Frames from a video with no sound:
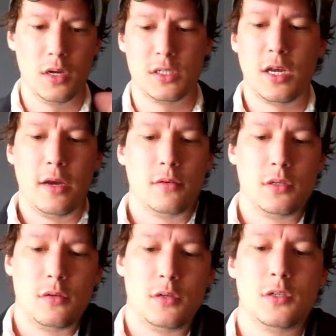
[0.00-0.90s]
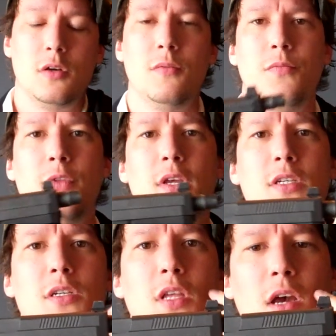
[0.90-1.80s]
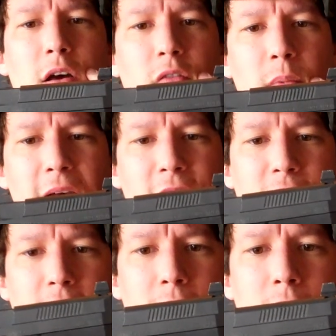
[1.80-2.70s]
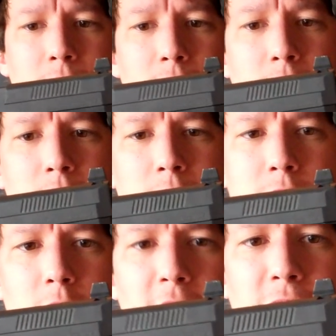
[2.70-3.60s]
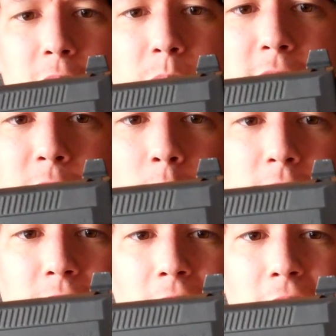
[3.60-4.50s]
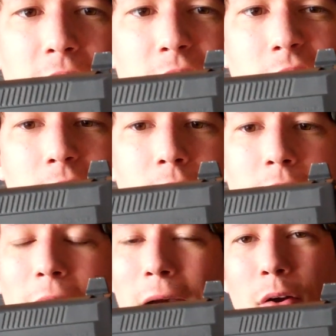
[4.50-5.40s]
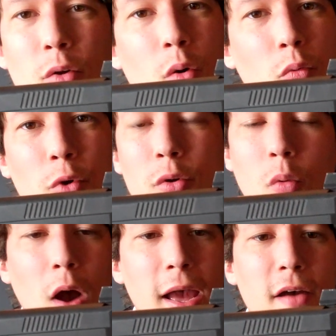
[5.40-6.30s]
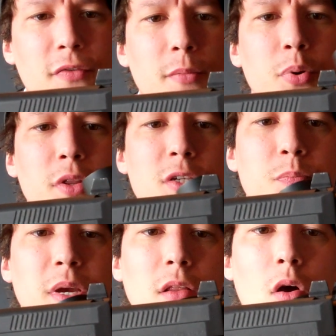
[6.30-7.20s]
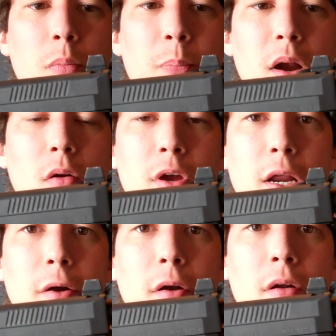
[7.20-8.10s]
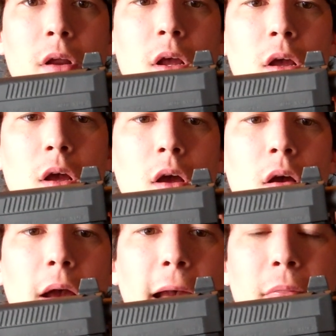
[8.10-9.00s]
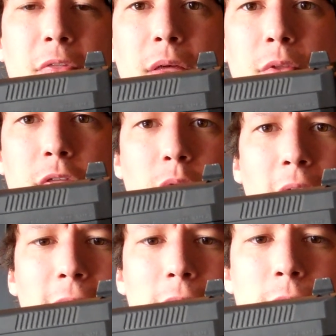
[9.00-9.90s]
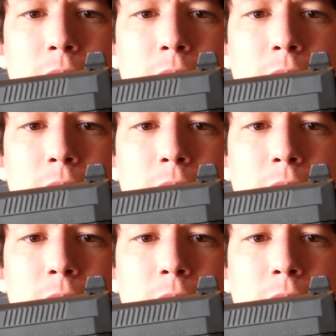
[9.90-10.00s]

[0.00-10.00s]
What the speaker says: a silencer. So this is the gun from FN, so FNP45. I don't know really why FN put this big long barrel here and then the threading,